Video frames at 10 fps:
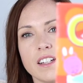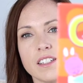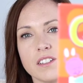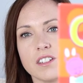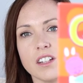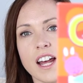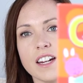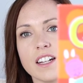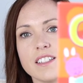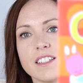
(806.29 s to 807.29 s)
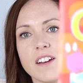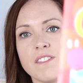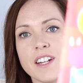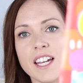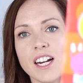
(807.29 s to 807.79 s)
So there's a lot of good stuff
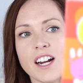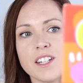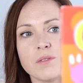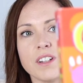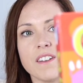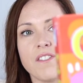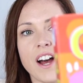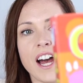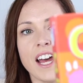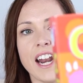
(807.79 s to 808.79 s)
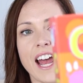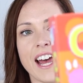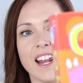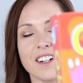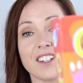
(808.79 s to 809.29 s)
in here, and it's really fun,
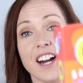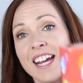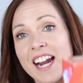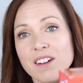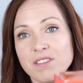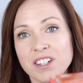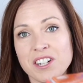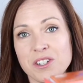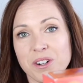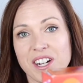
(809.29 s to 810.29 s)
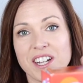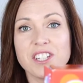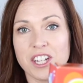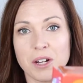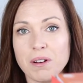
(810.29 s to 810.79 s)
and Craig and I really enjoyed it
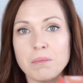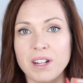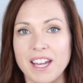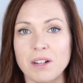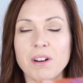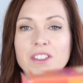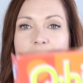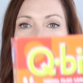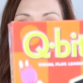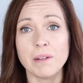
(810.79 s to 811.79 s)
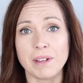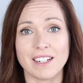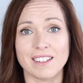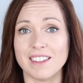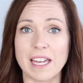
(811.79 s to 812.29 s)
too and playing with them. I
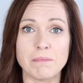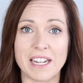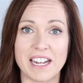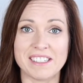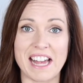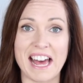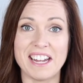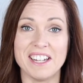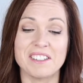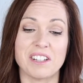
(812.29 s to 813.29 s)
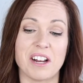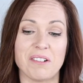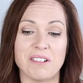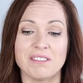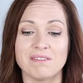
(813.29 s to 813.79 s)
mean, they beat us at it,
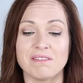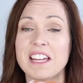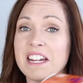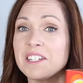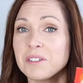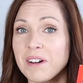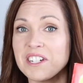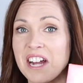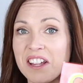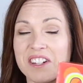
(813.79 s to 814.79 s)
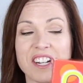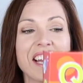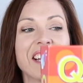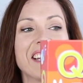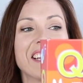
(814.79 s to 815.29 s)
so it is quite challenging.